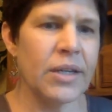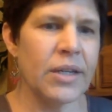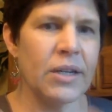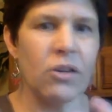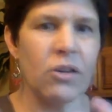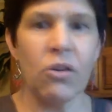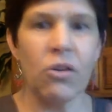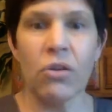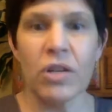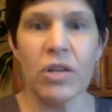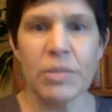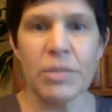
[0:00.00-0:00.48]

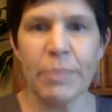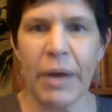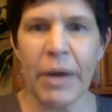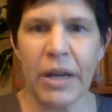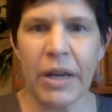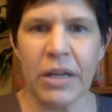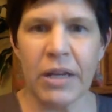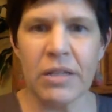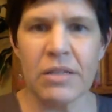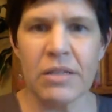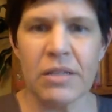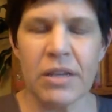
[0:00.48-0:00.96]

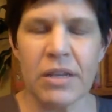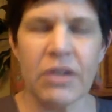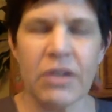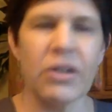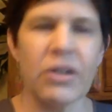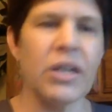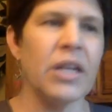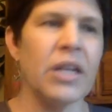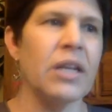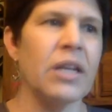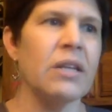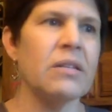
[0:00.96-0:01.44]
correspondence
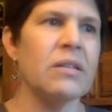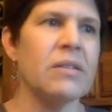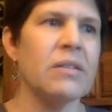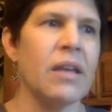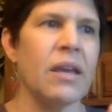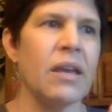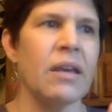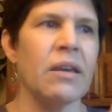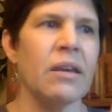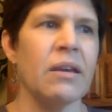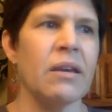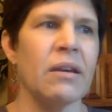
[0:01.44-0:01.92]
theories
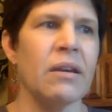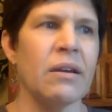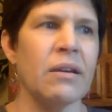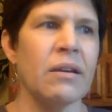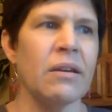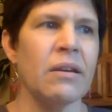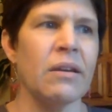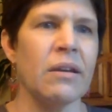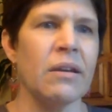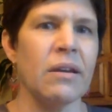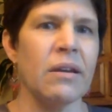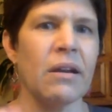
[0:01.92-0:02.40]

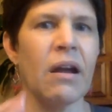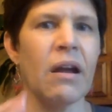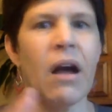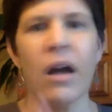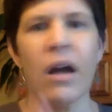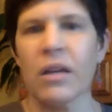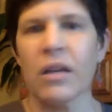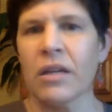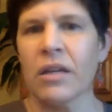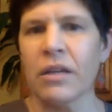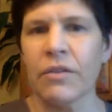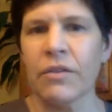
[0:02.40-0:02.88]
and
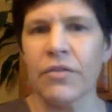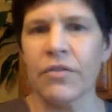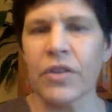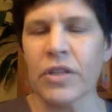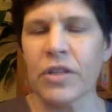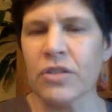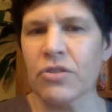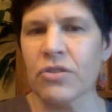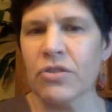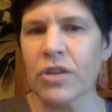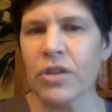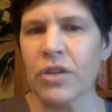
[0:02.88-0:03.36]
cognitive
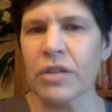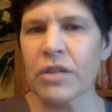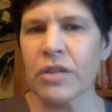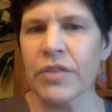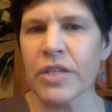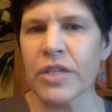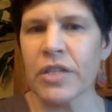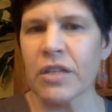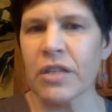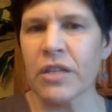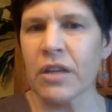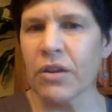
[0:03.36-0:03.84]

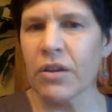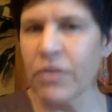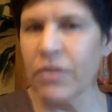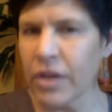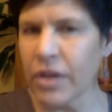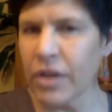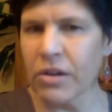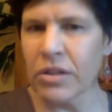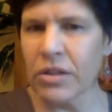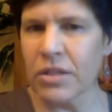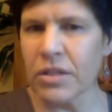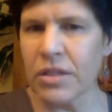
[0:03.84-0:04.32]
constructivist
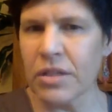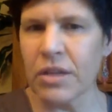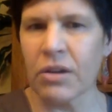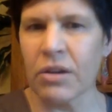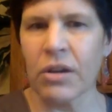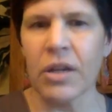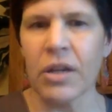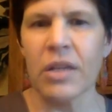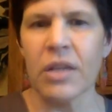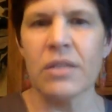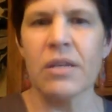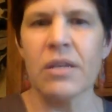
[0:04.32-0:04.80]
coherence
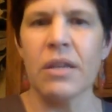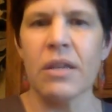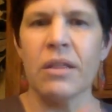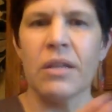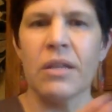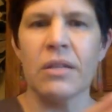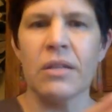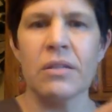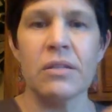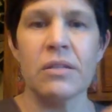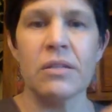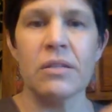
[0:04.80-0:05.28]
theories, and
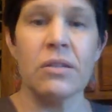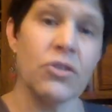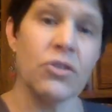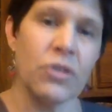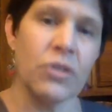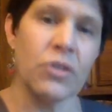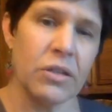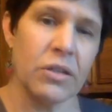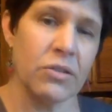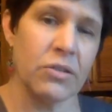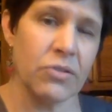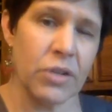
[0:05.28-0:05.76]
then social
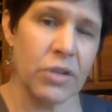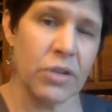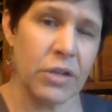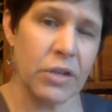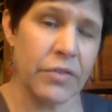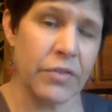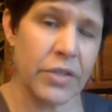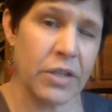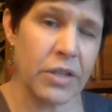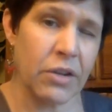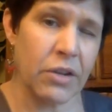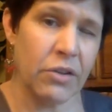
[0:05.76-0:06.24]

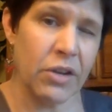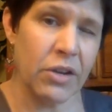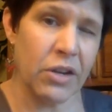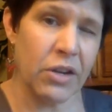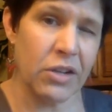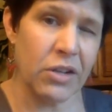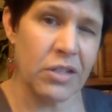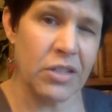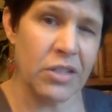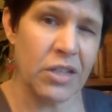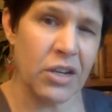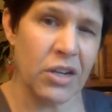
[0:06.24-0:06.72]
constructivist
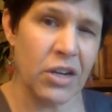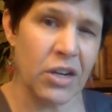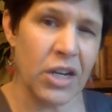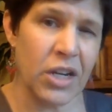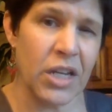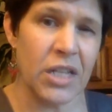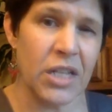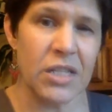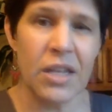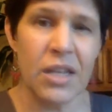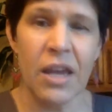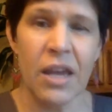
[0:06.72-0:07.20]
coherence
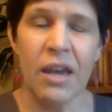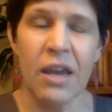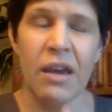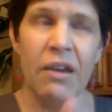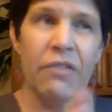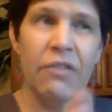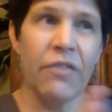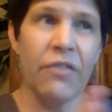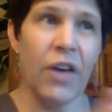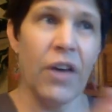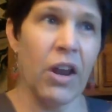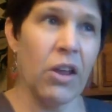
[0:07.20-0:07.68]
theories,
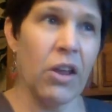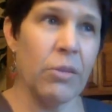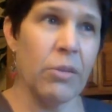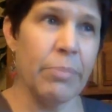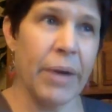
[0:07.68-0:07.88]
followed